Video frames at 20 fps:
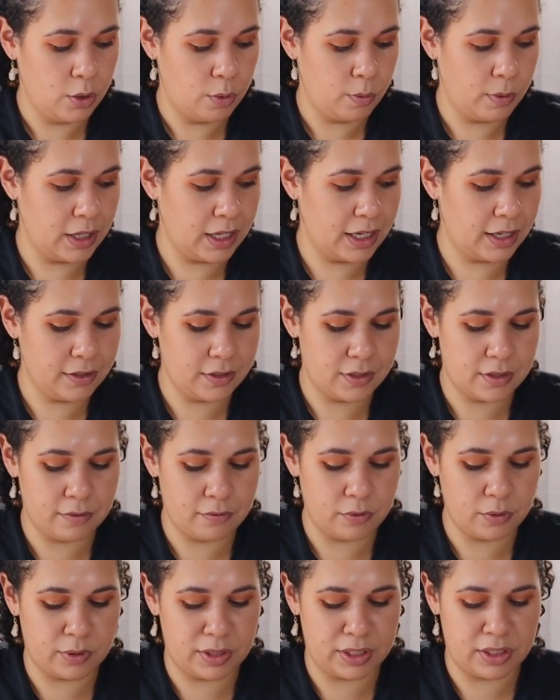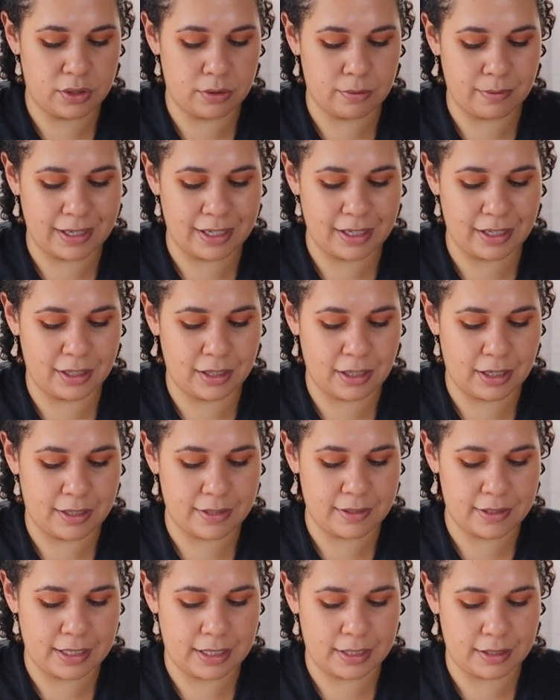while others of you need to
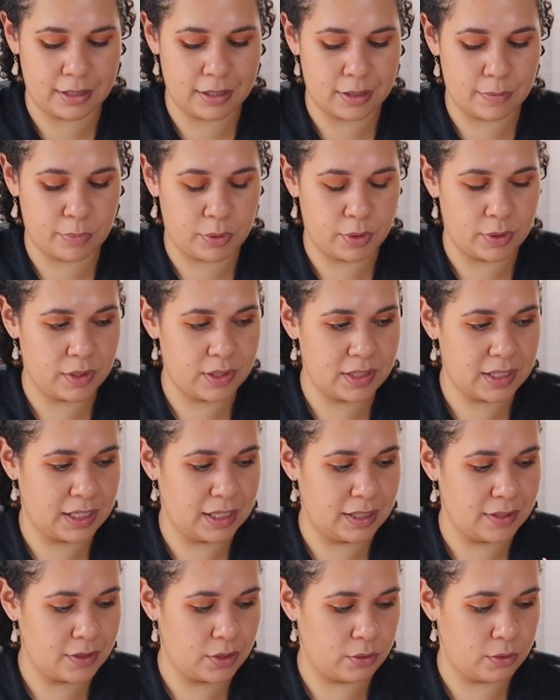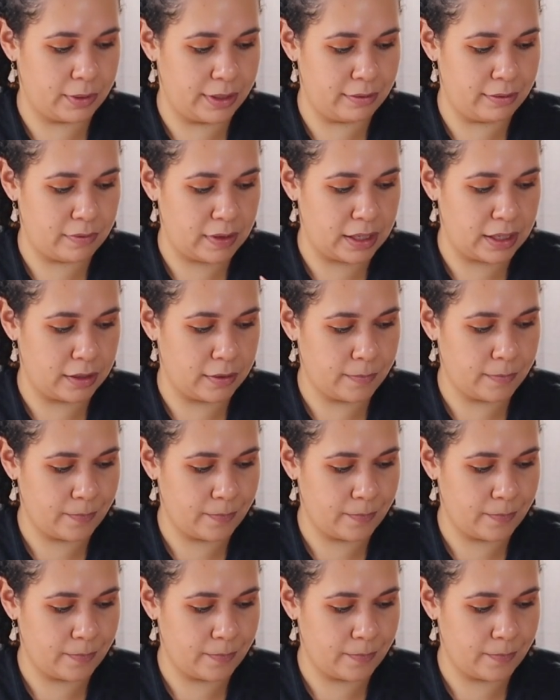recognize that this person is grieving.